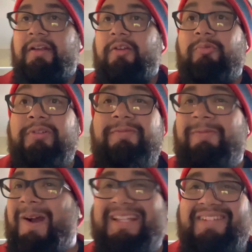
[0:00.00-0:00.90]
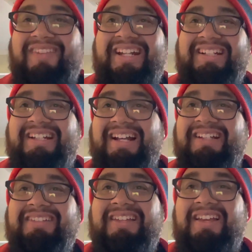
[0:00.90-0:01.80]
We fucking made it,
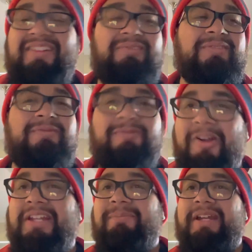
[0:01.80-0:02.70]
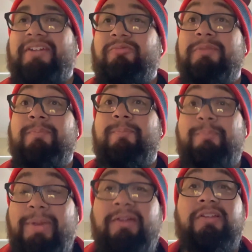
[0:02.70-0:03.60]
guys. We fucking made it. We
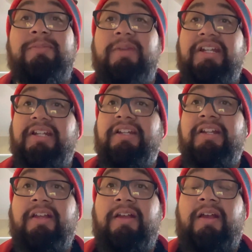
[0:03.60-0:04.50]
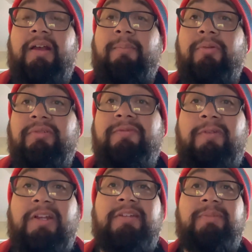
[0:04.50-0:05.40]
barely made it, but we
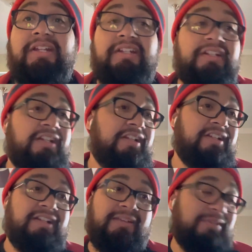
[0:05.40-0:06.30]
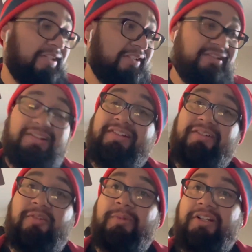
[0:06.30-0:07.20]
fucking made it. And I mean,
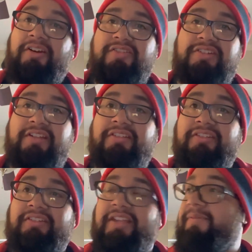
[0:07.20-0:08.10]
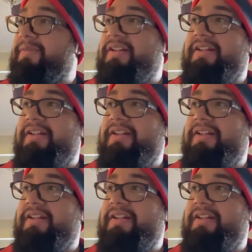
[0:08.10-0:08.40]
oh my gosh, guys, this game.